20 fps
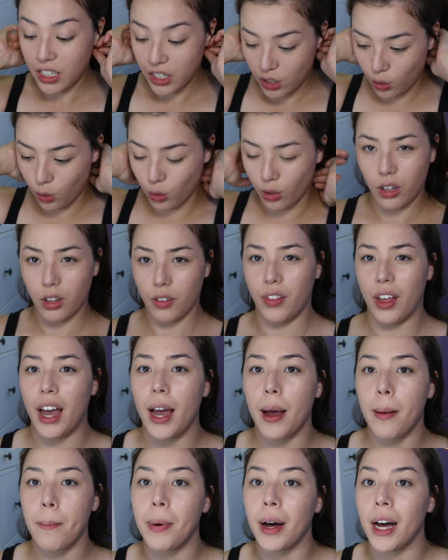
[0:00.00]
all of
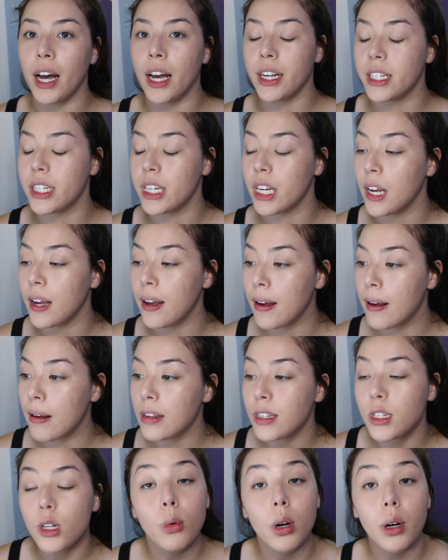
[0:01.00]
that. But
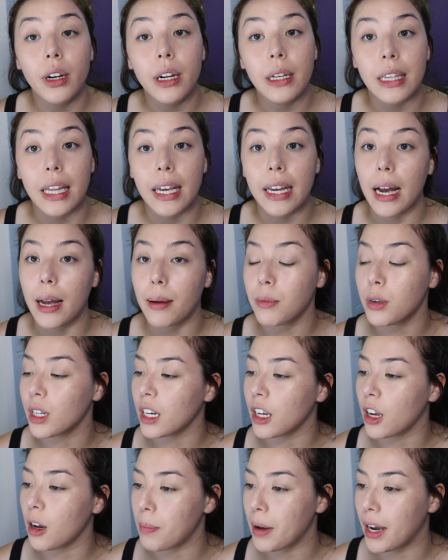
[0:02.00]
don't worry, like I'm
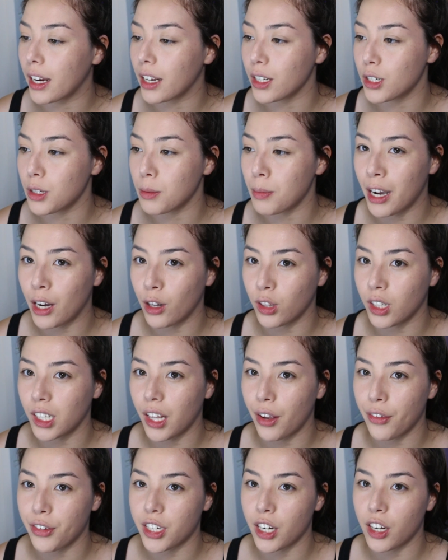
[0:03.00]
gonna get back into my healthy
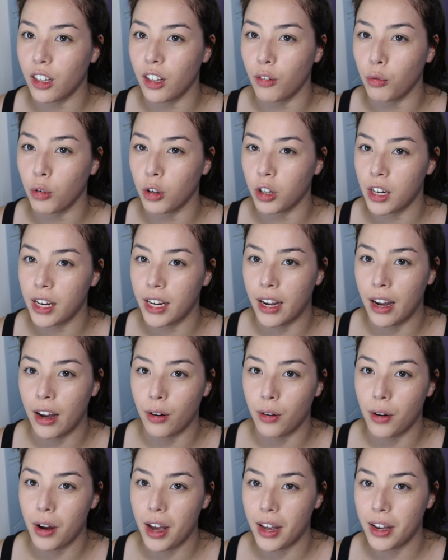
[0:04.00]
lifestyle of working
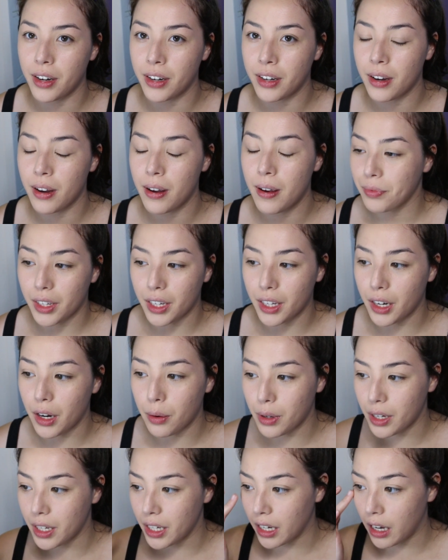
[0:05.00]
out and, you
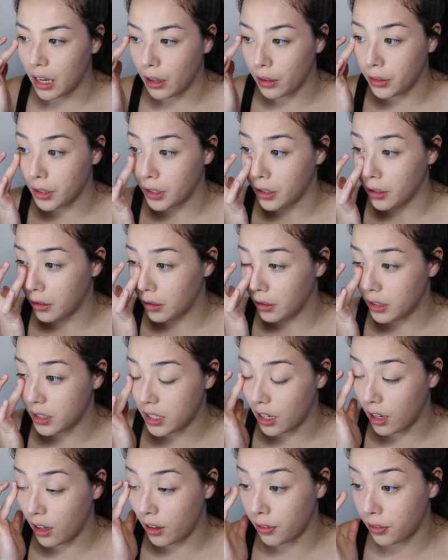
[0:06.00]
know, eating healthier and
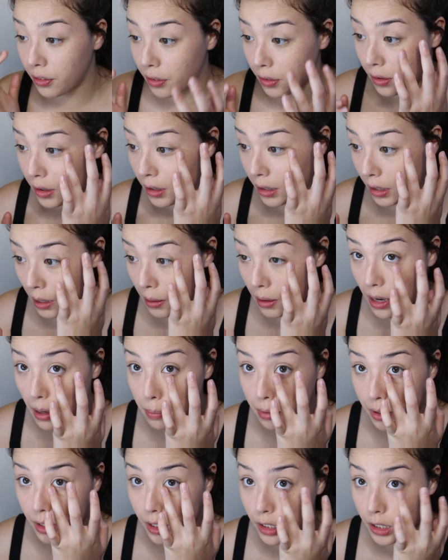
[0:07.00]
stuff. I
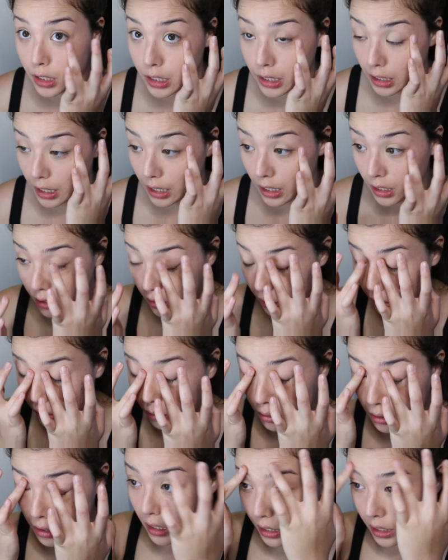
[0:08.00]
ate pretty good today,
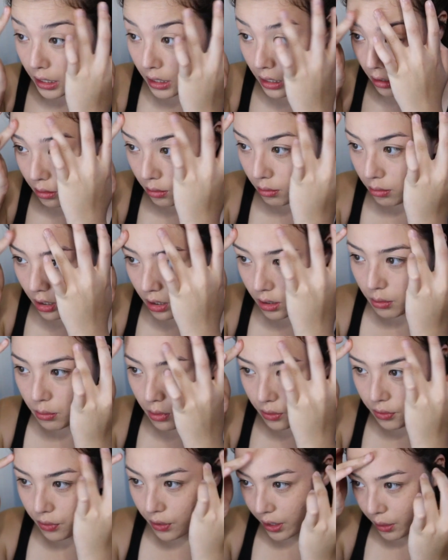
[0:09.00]
so you know,
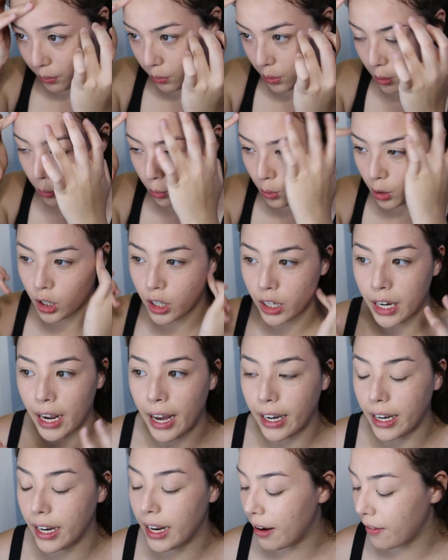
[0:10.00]
we're fine. We're working
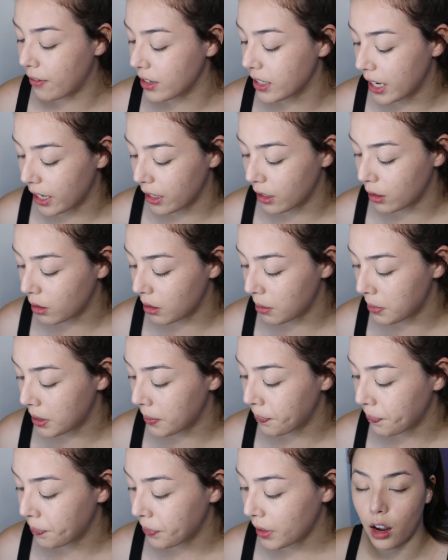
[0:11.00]
at it every day, you know what I
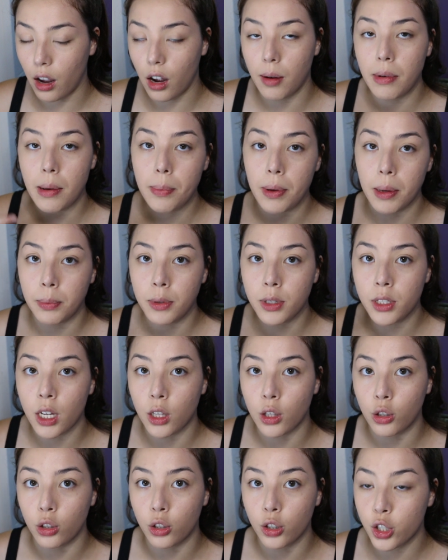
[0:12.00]
mean? On my pimples, I
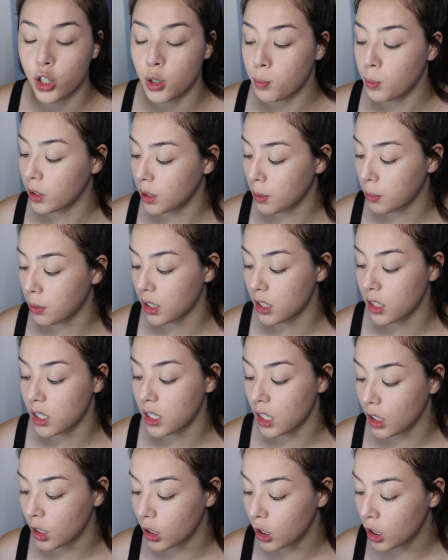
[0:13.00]
literally just built up the
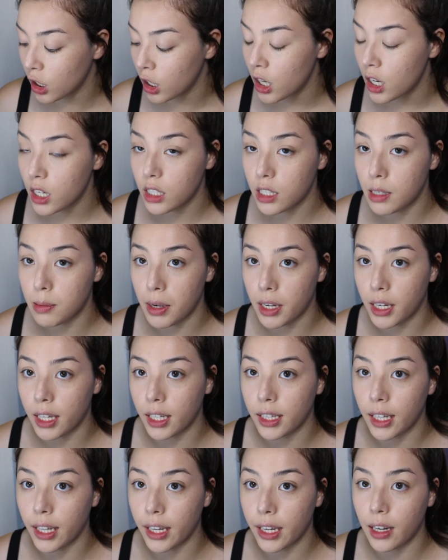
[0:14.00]
concealer to make
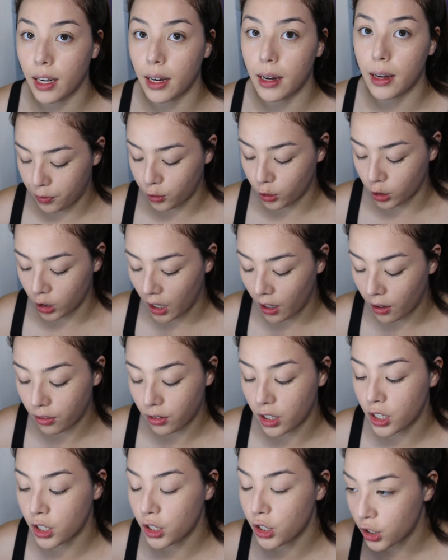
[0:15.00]
it like full
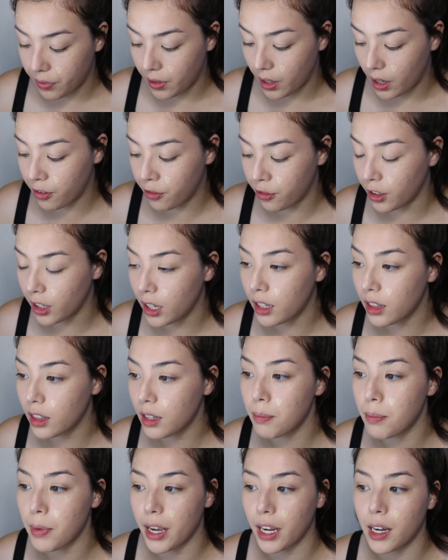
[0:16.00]
coverage. I feel like
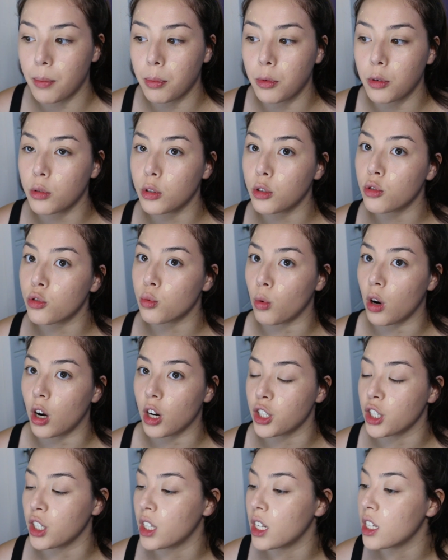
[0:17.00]
the makeup gurus
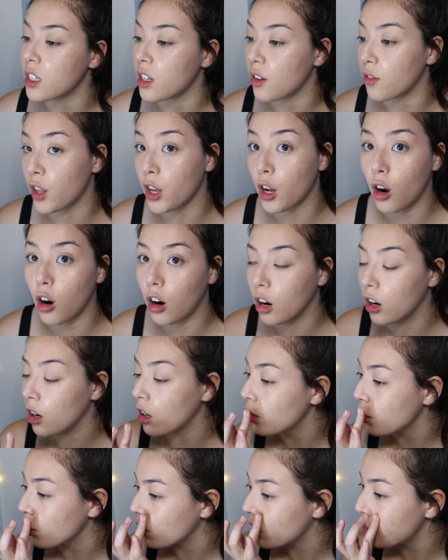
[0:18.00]
watching this, if they
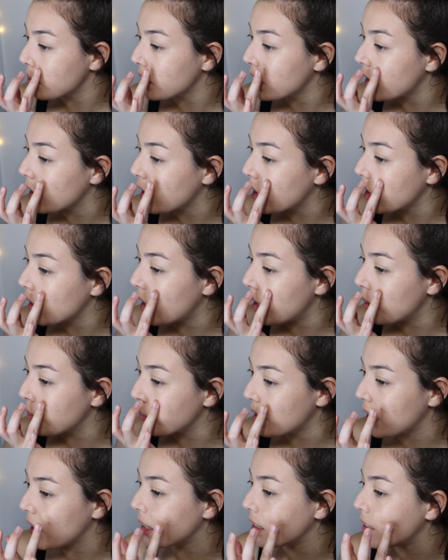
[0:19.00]
are, they're gonna be like,
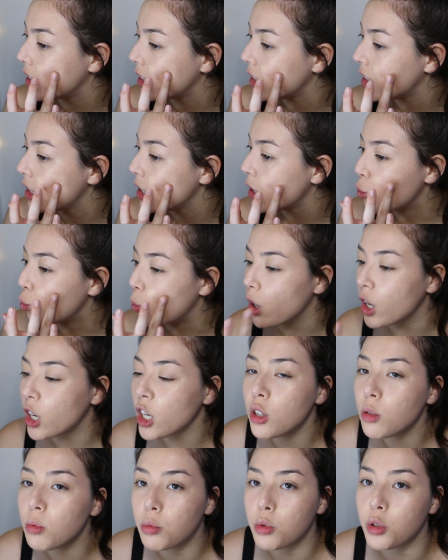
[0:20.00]
Kayla, what
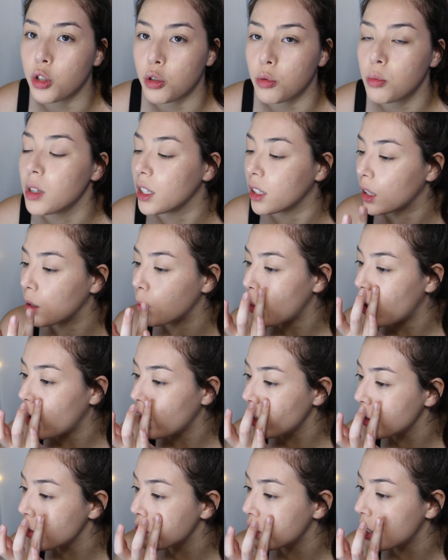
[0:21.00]
are you doing? Like, why
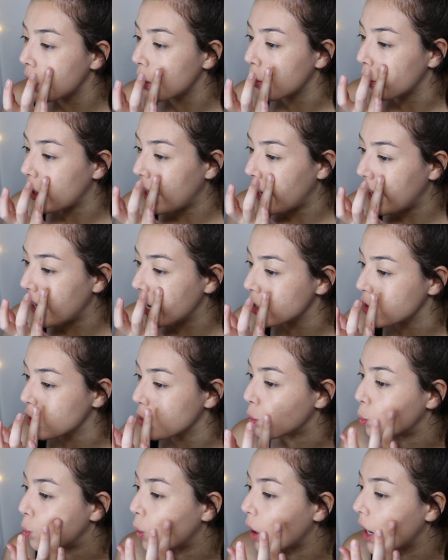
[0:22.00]
are you using your hands? Like,
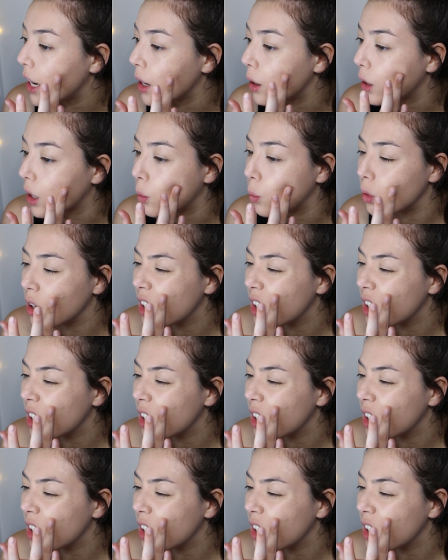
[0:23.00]
what? Like,